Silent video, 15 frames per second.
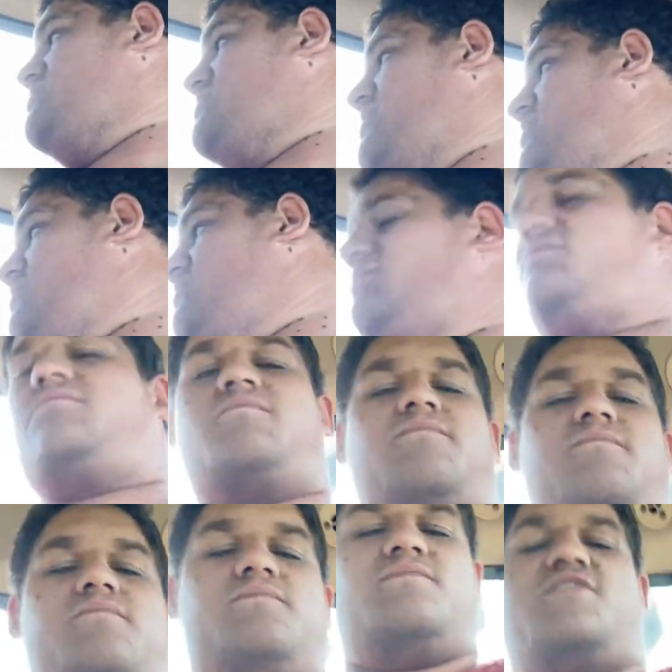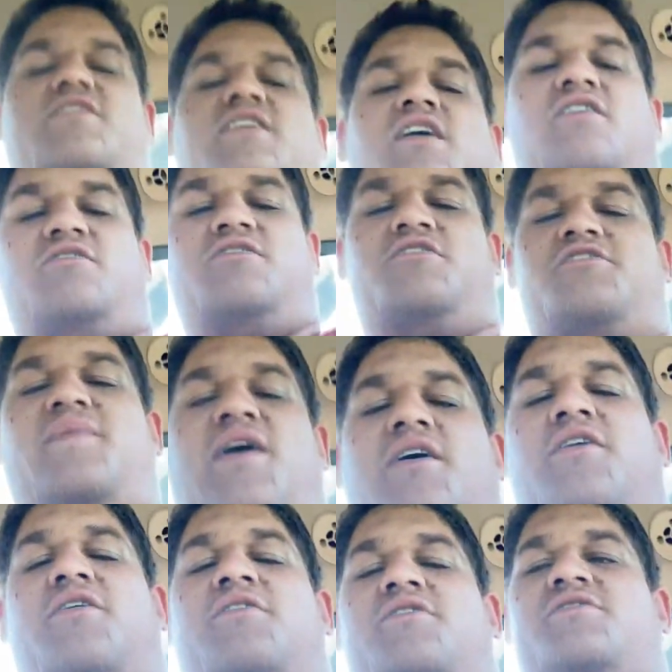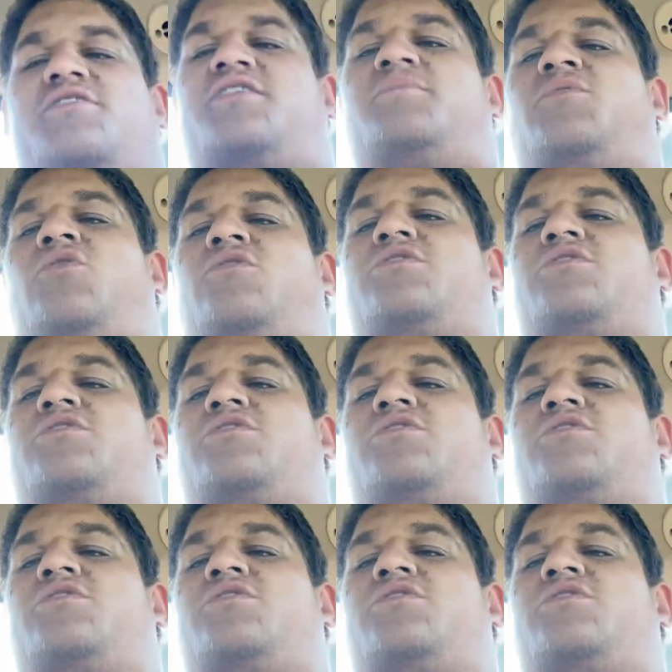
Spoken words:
they don't sell those monitors anymore,